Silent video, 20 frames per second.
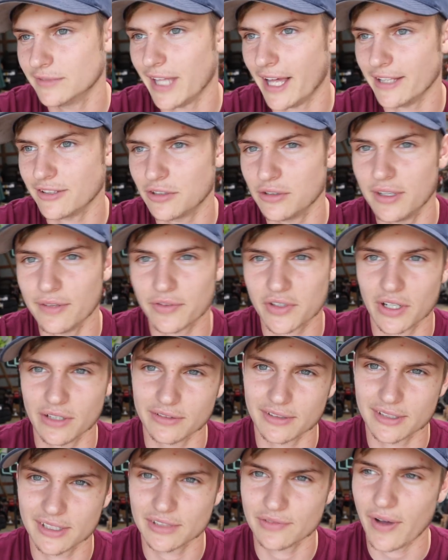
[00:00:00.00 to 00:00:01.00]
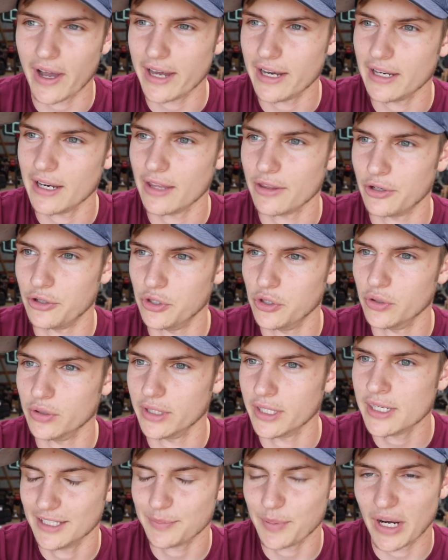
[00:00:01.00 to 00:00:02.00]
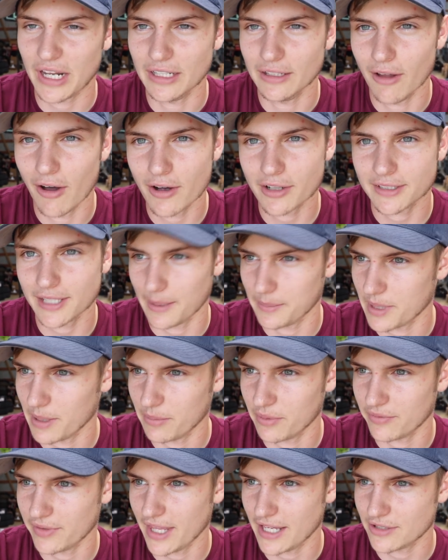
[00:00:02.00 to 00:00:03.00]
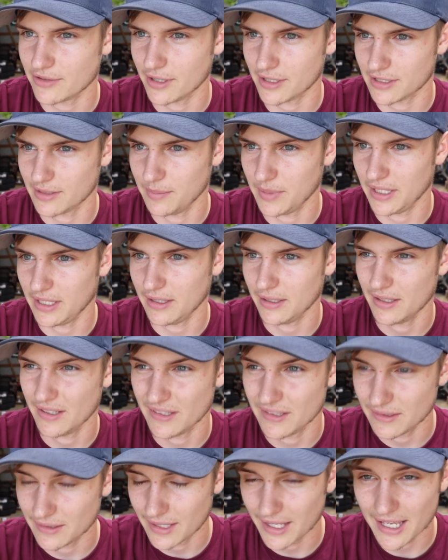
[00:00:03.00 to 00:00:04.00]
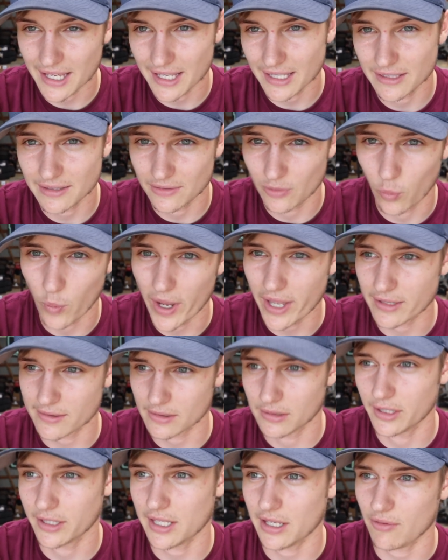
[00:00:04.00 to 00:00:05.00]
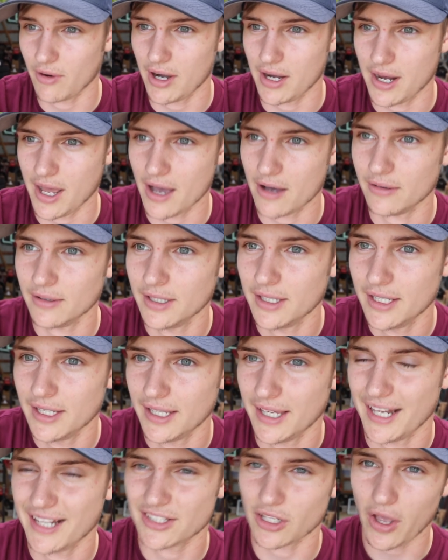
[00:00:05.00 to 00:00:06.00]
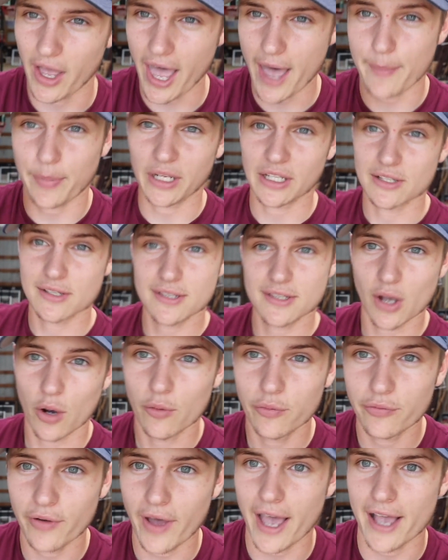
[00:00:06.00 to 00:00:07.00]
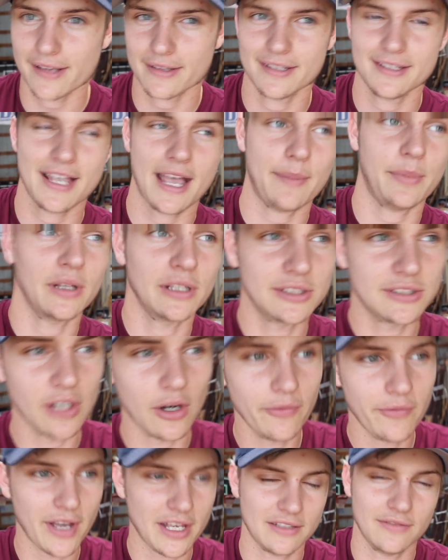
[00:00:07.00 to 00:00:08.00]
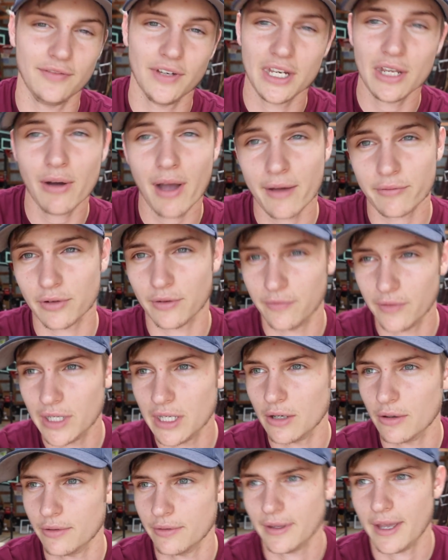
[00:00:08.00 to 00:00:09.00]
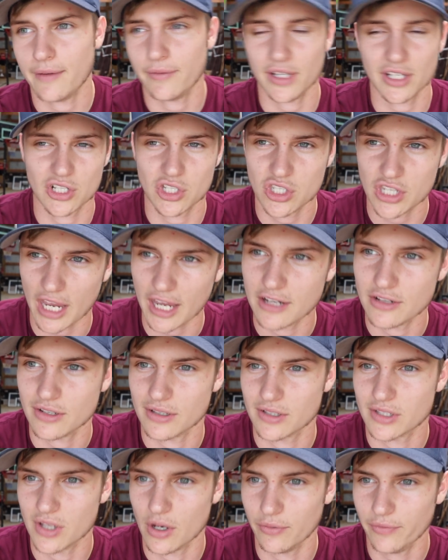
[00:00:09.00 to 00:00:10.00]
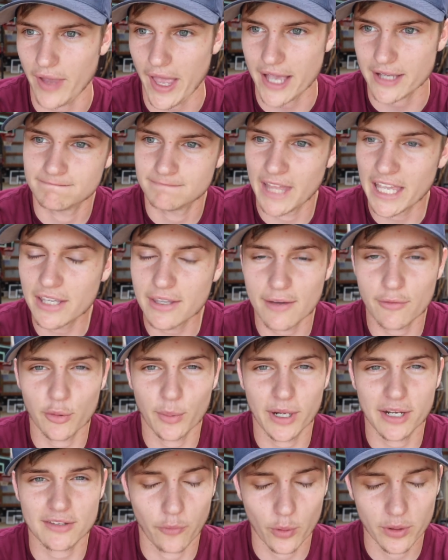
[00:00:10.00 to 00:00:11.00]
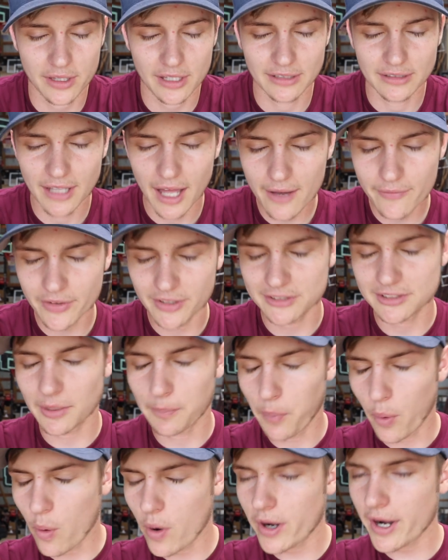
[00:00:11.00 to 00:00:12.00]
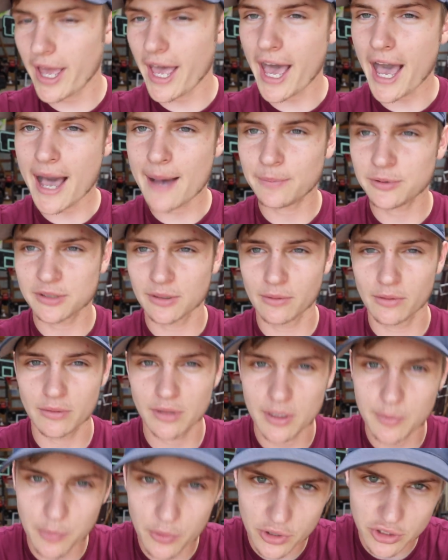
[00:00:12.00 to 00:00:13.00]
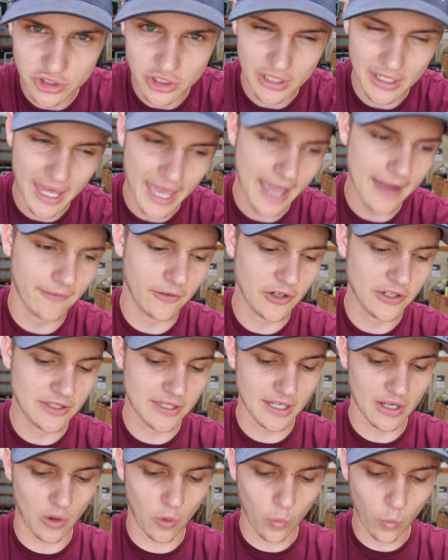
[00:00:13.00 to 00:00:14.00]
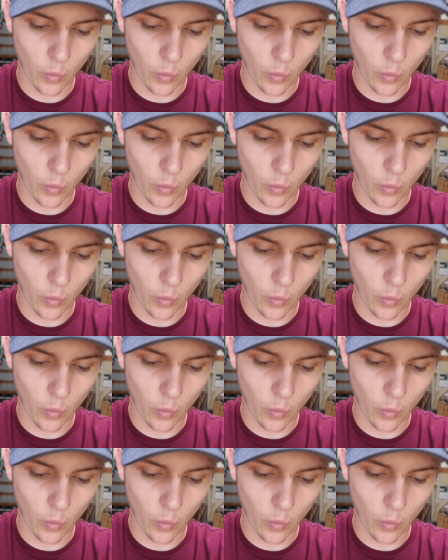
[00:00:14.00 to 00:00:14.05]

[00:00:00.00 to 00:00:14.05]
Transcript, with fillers: not too difficult to just find another dually. It's been a long time coming for that truck to be the way it's looking right now. It's all happening so fast. It's happening so fast. Video after video, everything's changing so fast. Thank you everybody for the love and support. Absolutely appreciate every single